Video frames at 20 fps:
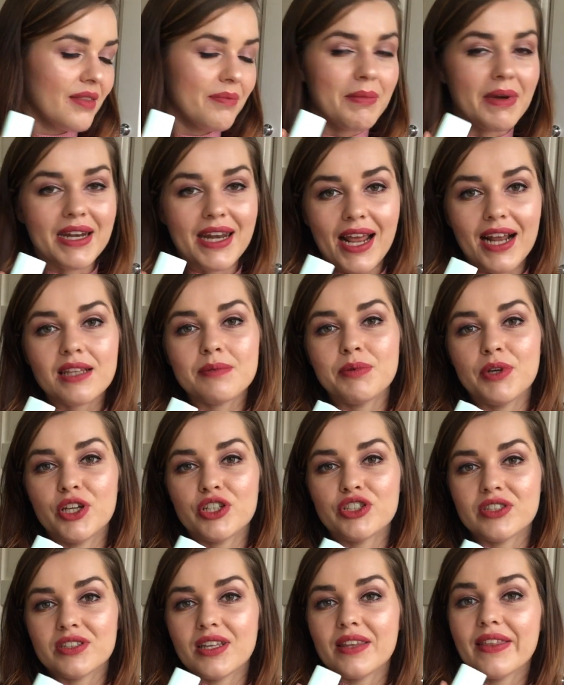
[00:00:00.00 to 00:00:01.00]
My next
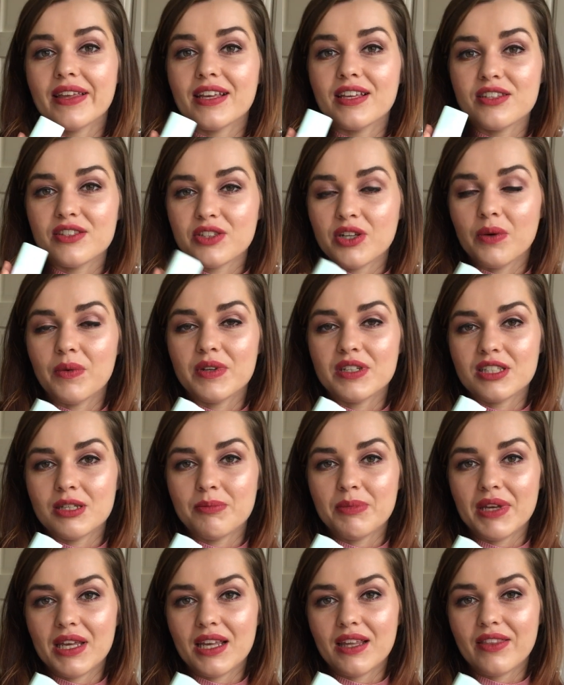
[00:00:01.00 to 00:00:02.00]
purchase I think is going to
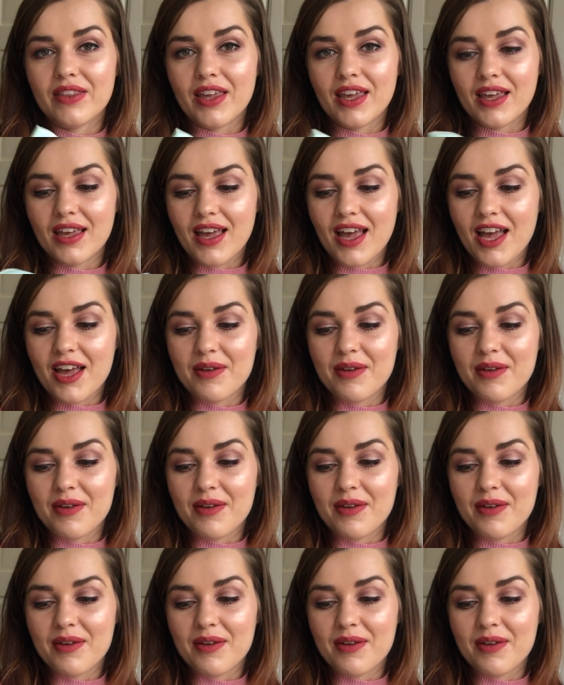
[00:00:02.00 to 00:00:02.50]
be the